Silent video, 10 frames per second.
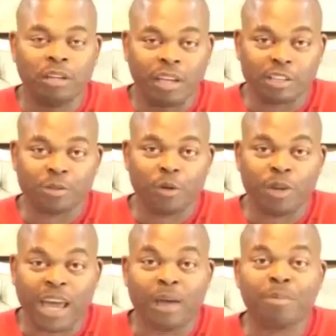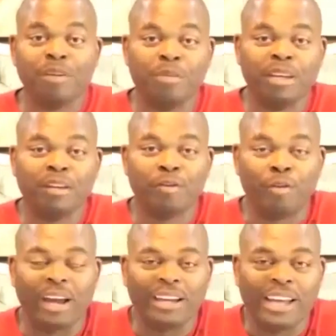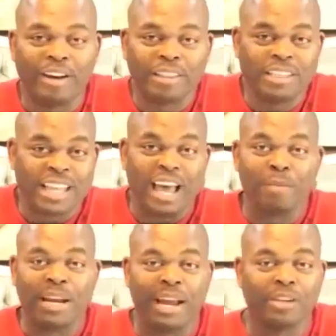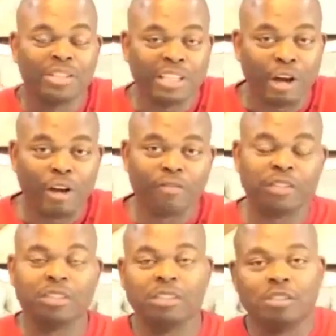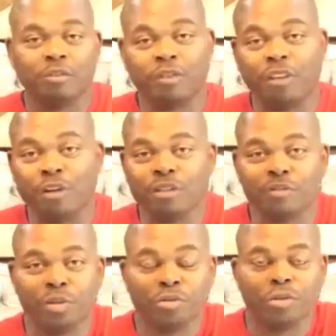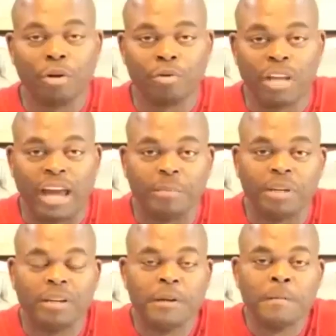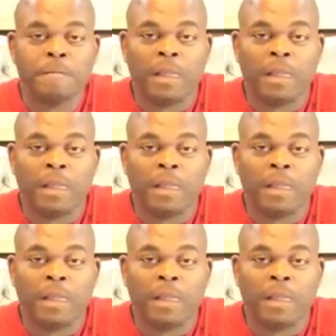And guess what? We happen to be right now at the Diamond House in the office, and so for those of you who go Diamond,